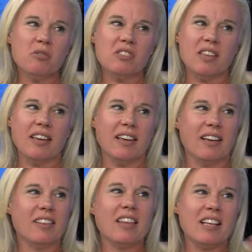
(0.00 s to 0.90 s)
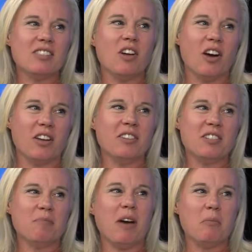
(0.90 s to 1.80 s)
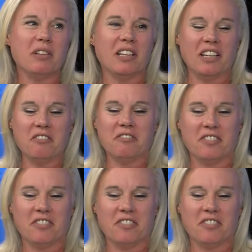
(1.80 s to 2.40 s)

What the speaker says: was thinking. That's not my belief.